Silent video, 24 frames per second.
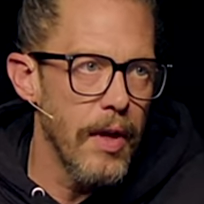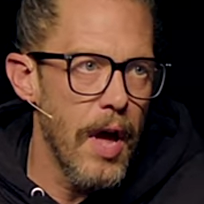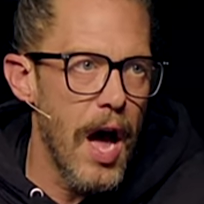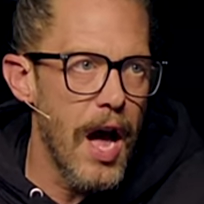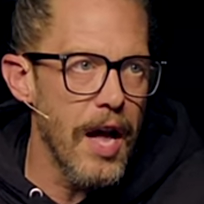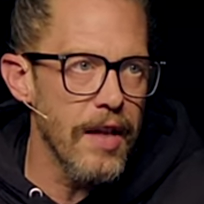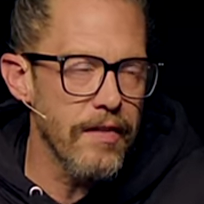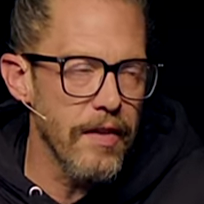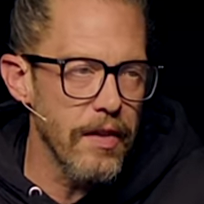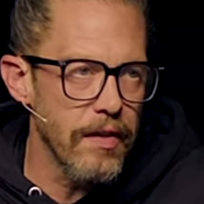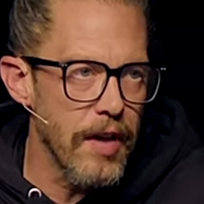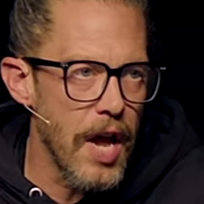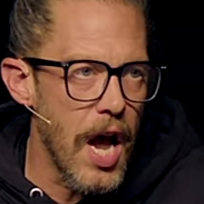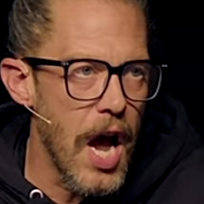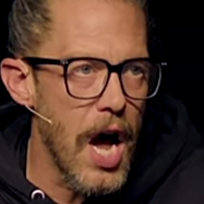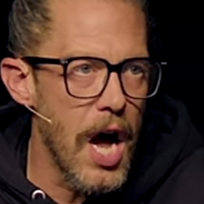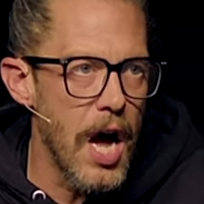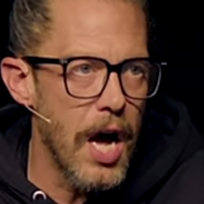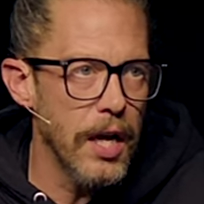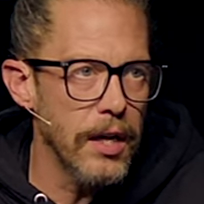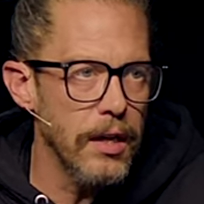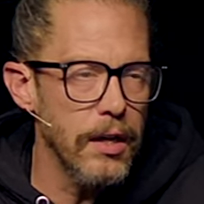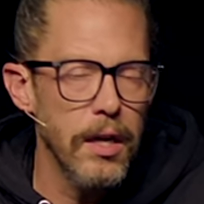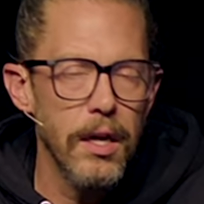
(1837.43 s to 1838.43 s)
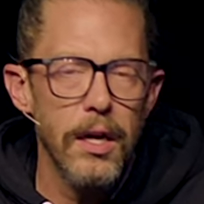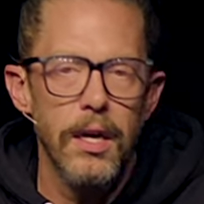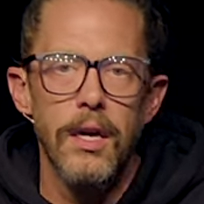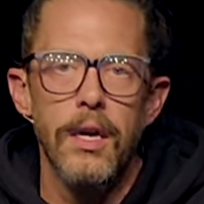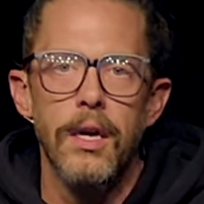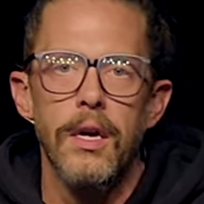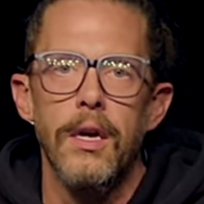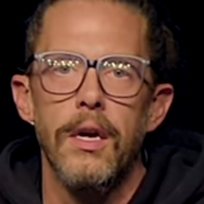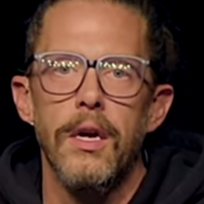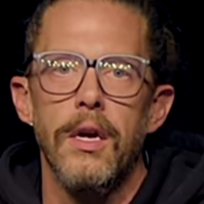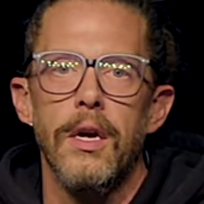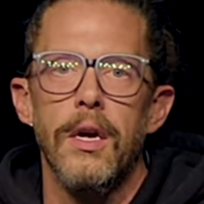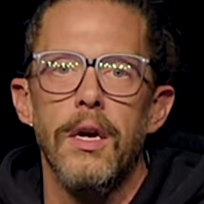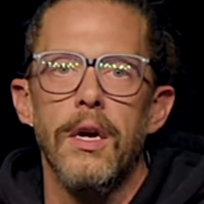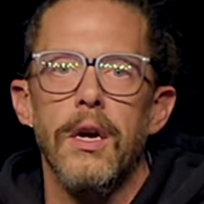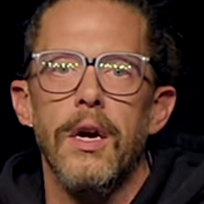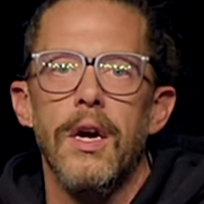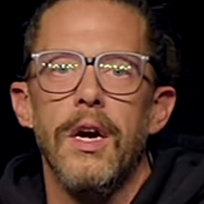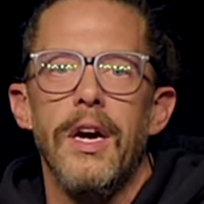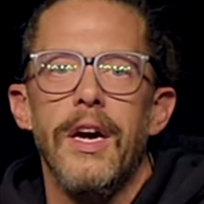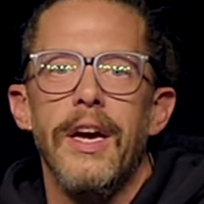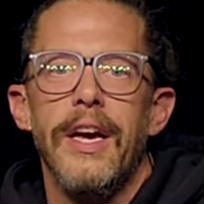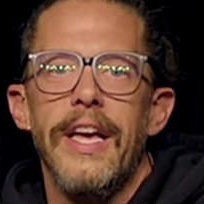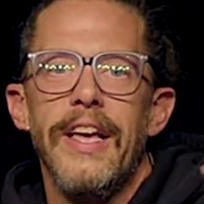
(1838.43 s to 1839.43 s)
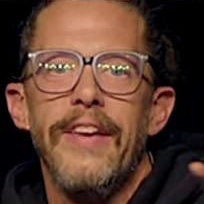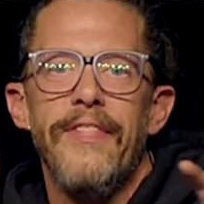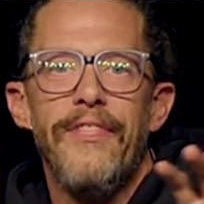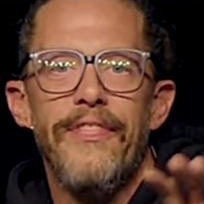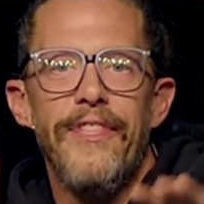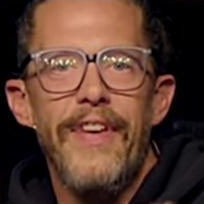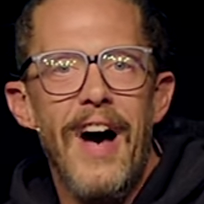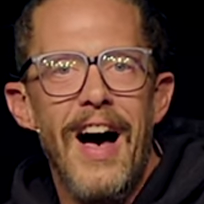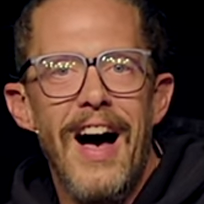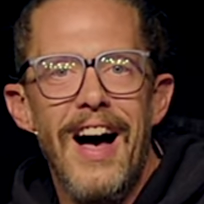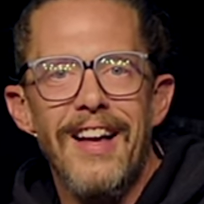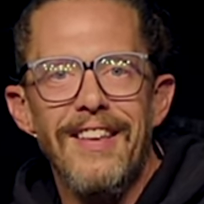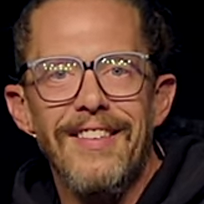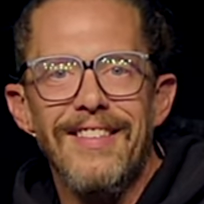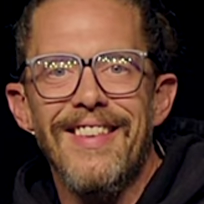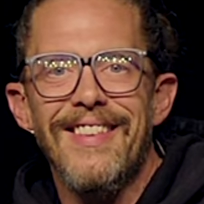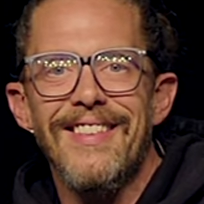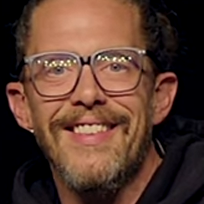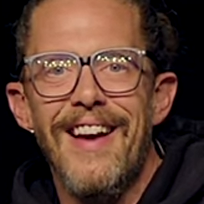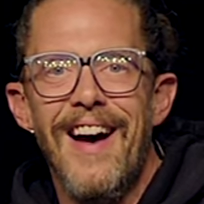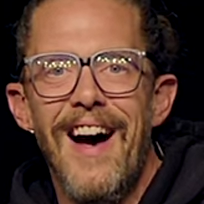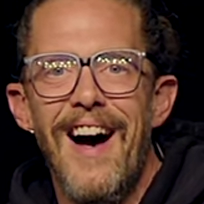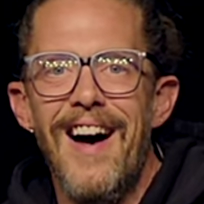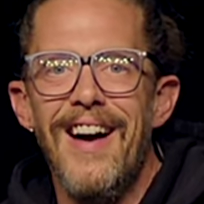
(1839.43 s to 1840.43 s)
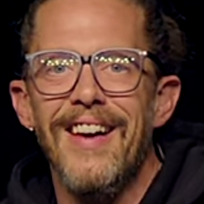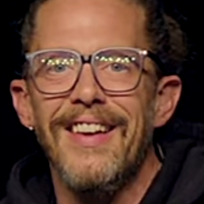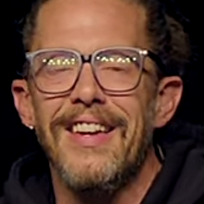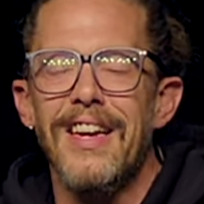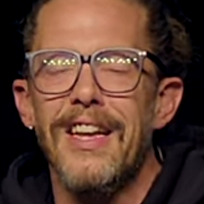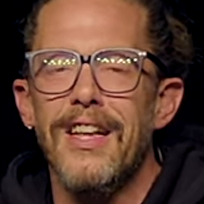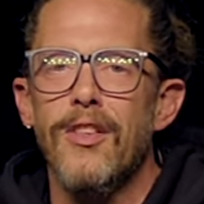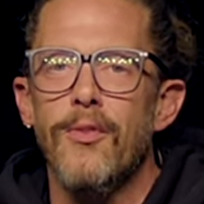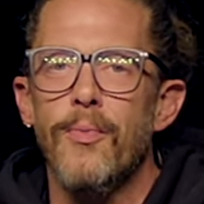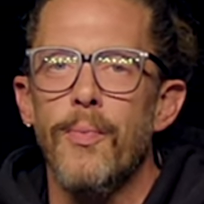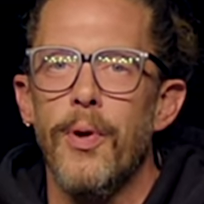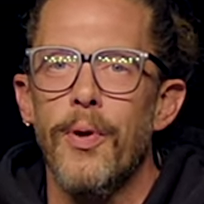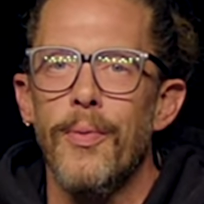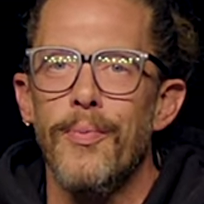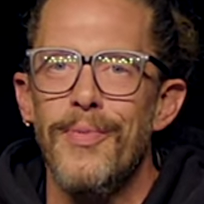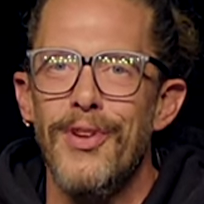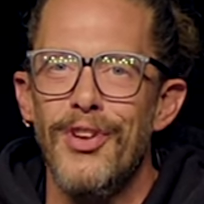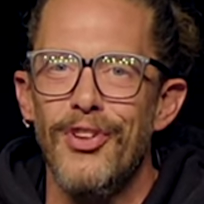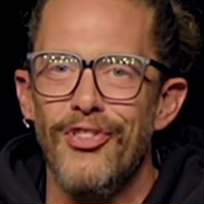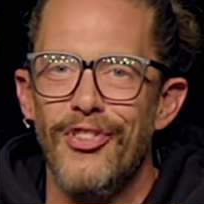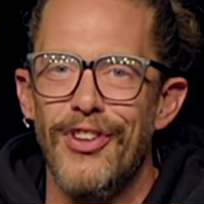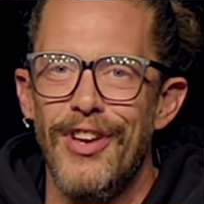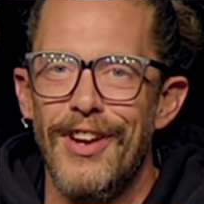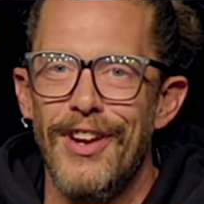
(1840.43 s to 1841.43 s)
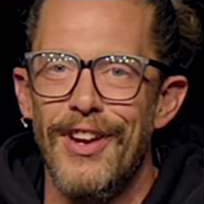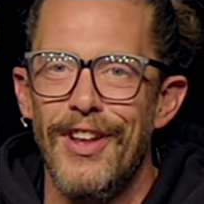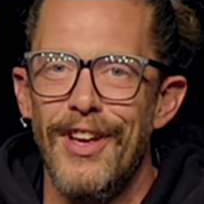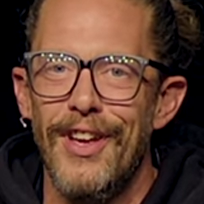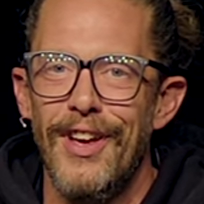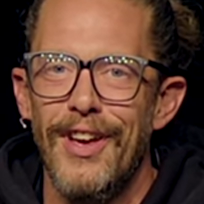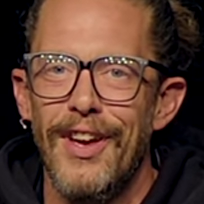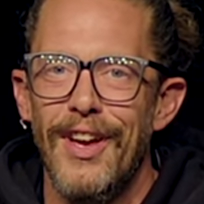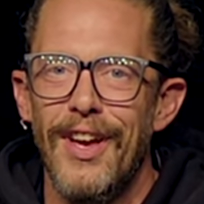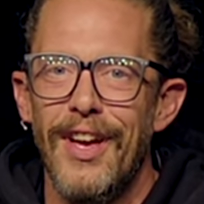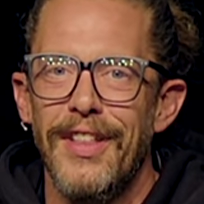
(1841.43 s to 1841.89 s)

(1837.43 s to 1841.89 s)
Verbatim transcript: Hasatan, if Hasatan needs permission,